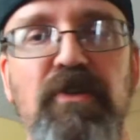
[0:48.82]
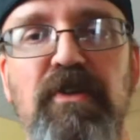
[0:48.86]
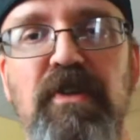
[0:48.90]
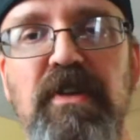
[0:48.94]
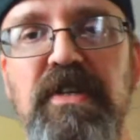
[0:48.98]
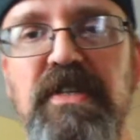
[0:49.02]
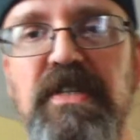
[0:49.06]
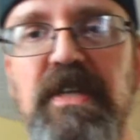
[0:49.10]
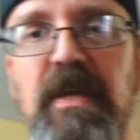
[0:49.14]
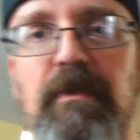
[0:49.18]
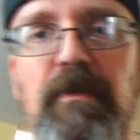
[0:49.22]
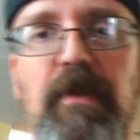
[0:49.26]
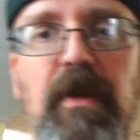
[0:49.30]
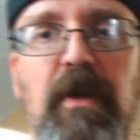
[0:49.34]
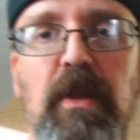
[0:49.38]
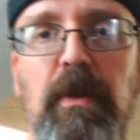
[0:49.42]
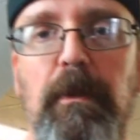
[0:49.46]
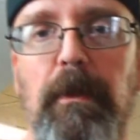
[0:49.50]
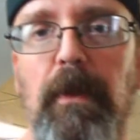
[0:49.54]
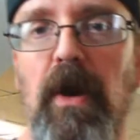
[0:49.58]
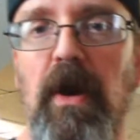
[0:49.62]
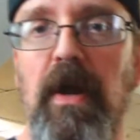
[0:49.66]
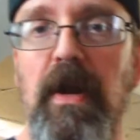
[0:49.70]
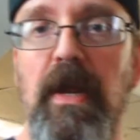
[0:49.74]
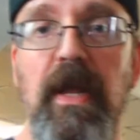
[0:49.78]
do the same thing with the
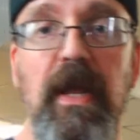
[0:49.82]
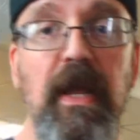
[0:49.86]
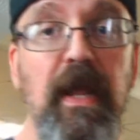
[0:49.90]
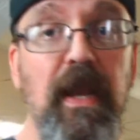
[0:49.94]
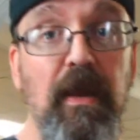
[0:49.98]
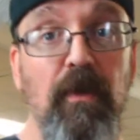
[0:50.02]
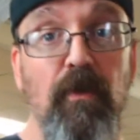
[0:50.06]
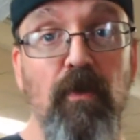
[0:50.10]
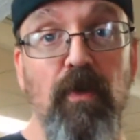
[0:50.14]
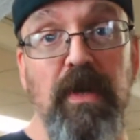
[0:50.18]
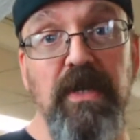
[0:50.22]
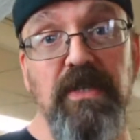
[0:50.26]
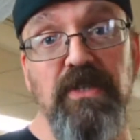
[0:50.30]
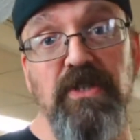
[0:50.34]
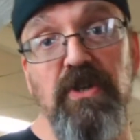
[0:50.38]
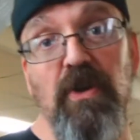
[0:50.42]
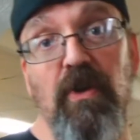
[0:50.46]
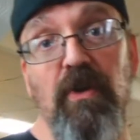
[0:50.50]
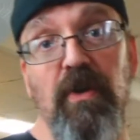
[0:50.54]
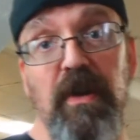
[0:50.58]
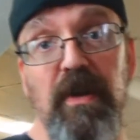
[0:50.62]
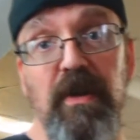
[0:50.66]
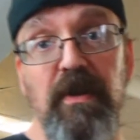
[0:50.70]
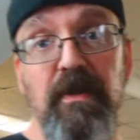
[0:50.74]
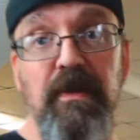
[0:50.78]
body, and then we'll get
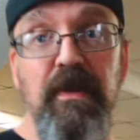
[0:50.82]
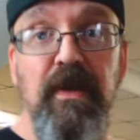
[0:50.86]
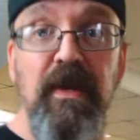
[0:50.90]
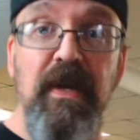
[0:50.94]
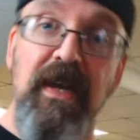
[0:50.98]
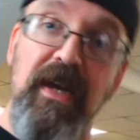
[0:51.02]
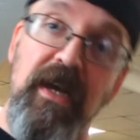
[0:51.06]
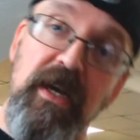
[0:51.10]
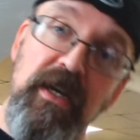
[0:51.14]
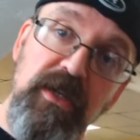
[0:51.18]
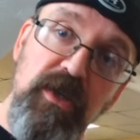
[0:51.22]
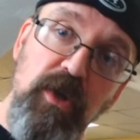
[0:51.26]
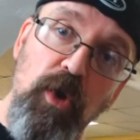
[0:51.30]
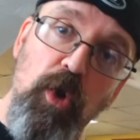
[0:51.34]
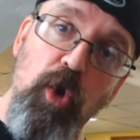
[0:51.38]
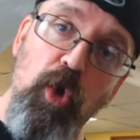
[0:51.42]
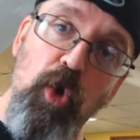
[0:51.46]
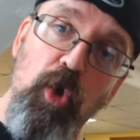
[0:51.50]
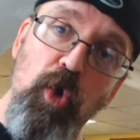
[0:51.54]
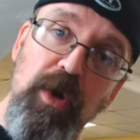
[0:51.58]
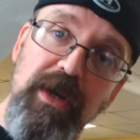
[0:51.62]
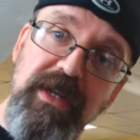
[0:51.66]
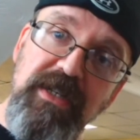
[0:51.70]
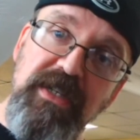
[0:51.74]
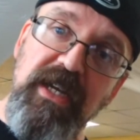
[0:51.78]
started.
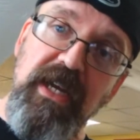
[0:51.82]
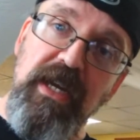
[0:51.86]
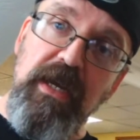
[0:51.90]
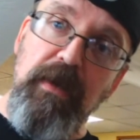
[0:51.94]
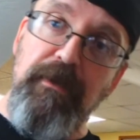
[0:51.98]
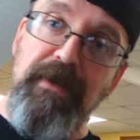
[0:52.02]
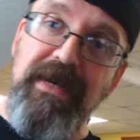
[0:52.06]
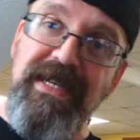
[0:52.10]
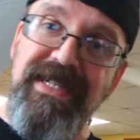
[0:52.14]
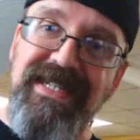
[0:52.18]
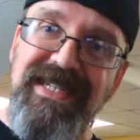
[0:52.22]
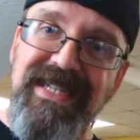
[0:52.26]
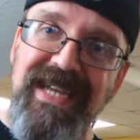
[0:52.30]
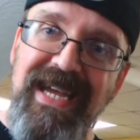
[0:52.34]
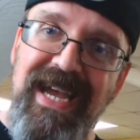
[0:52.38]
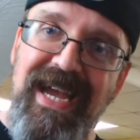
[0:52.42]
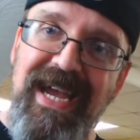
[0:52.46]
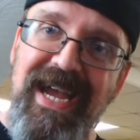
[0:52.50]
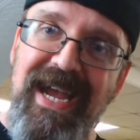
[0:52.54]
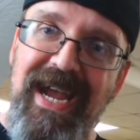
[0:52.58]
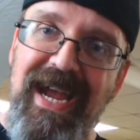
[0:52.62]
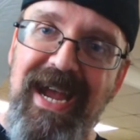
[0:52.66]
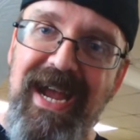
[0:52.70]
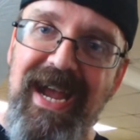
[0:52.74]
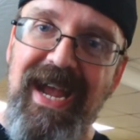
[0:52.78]
So let's get
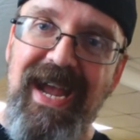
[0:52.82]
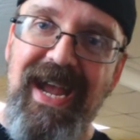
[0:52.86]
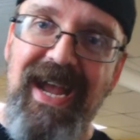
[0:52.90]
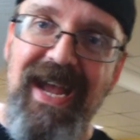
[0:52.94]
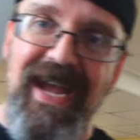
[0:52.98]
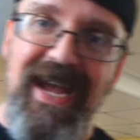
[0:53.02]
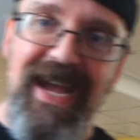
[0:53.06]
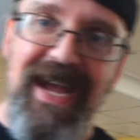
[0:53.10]
busy.